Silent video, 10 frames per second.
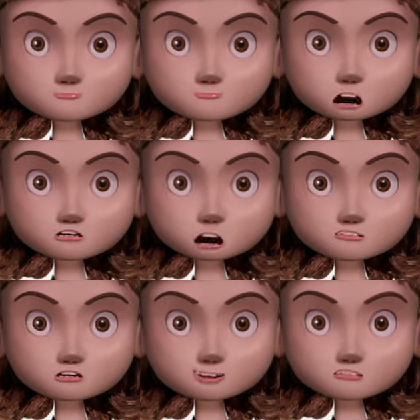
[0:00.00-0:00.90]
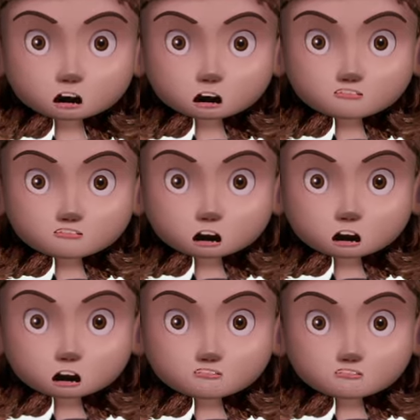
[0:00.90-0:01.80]
Good market research can
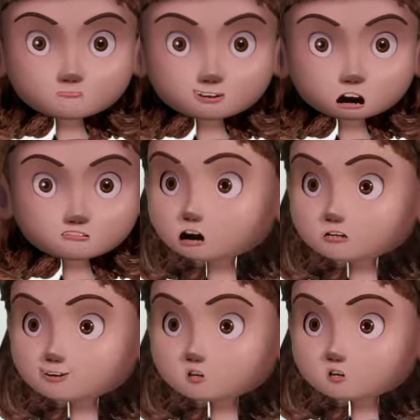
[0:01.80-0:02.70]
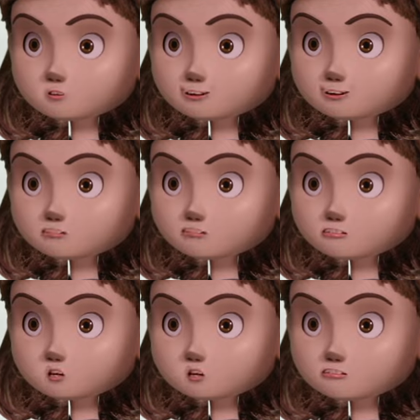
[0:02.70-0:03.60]
also help you determine who your main
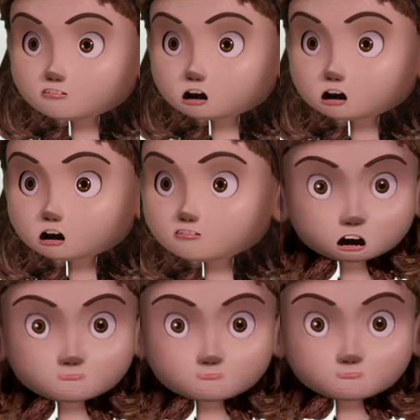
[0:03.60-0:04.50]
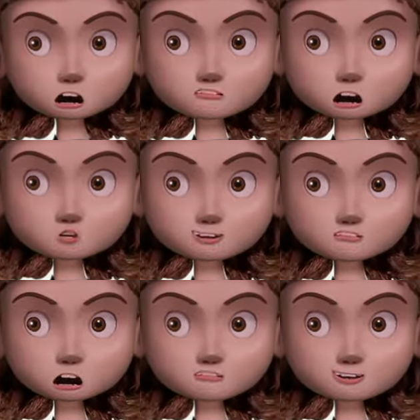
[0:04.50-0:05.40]
customer personas are, a term
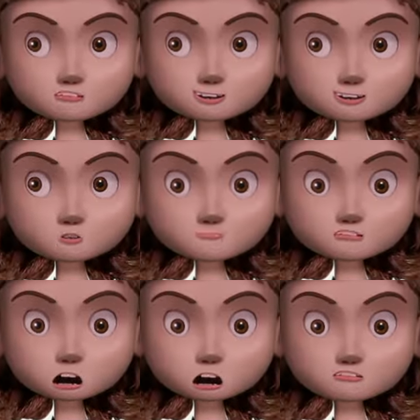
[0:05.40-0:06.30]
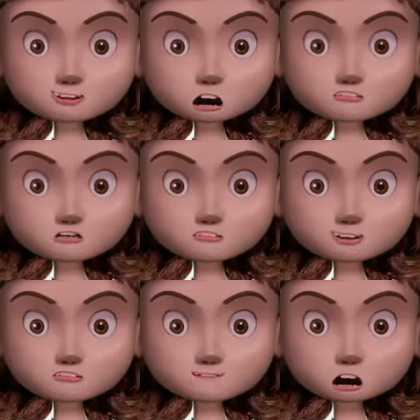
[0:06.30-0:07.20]
which I'm using here to indicate a
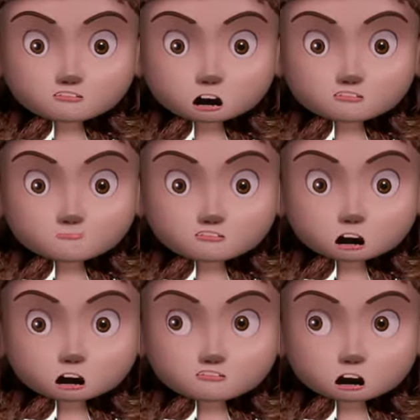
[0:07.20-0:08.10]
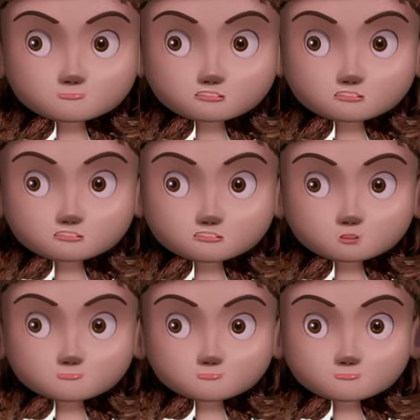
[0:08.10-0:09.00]
slightly different concept than target
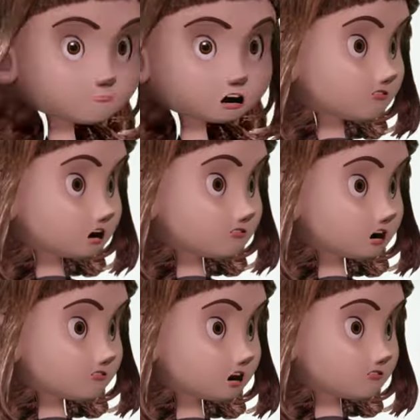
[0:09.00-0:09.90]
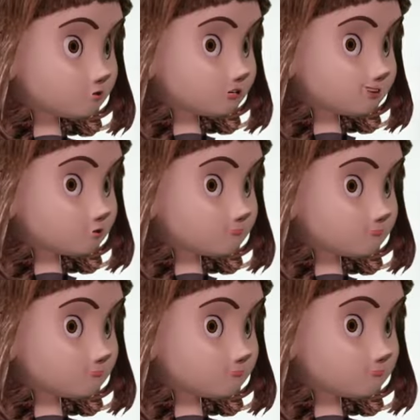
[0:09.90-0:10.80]
customers, which was mentioned earlier.
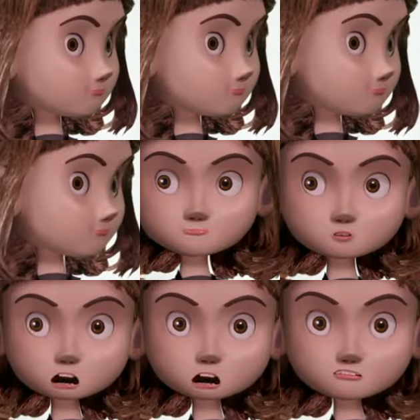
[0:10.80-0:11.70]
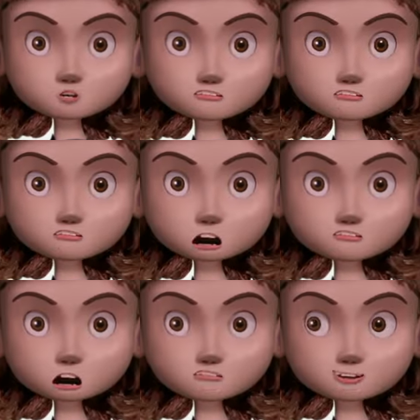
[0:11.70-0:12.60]
Your customer persona
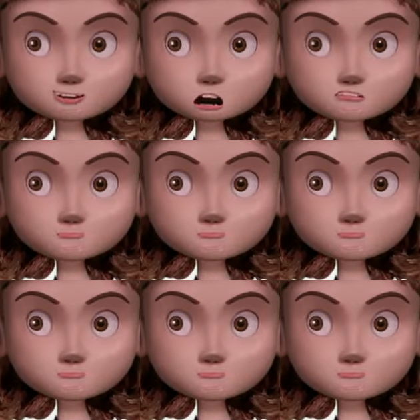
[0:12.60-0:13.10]
goes beyond just